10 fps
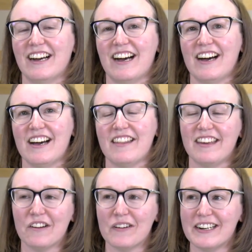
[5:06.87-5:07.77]
I
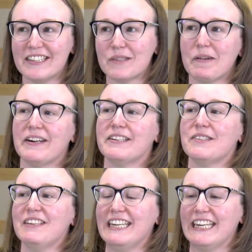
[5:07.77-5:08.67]
think what inspires
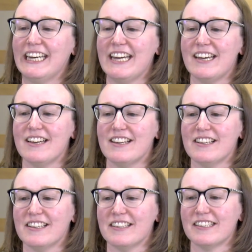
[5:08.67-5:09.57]
me
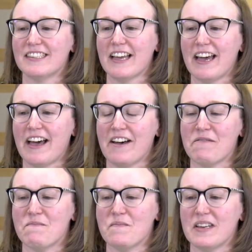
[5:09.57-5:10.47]
is
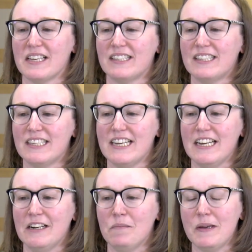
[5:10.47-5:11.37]

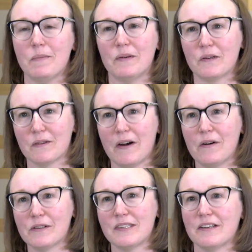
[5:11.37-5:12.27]
seeing people
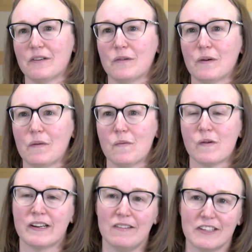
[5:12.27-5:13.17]
grow. So
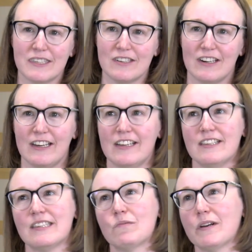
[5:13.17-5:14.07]
working with
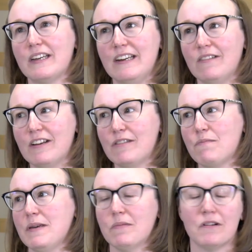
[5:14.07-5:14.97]
students, working with
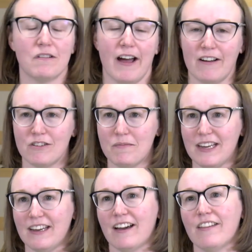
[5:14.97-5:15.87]
people around
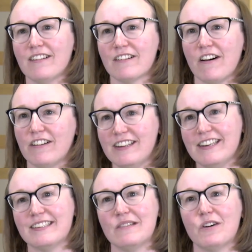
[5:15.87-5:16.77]
me, other
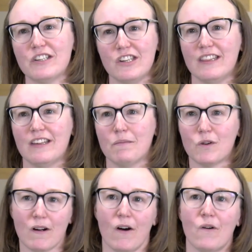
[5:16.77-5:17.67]
colleagues, and watching them
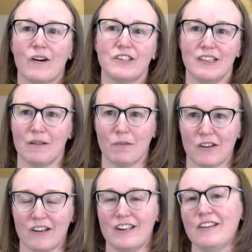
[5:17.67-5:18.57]
grow, watching them
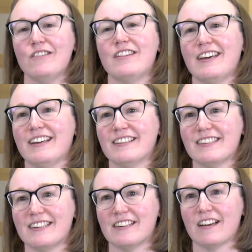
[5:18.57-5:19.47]
learn new things,
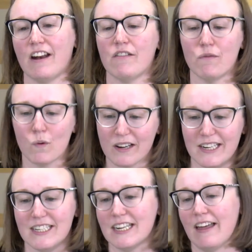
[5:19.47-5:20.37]
and kind of
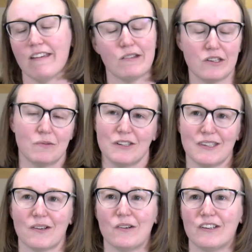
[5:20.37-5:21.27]
working together towards a
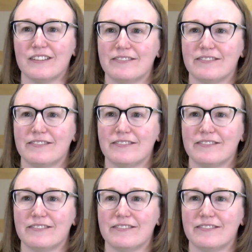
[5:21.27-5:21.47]
goal.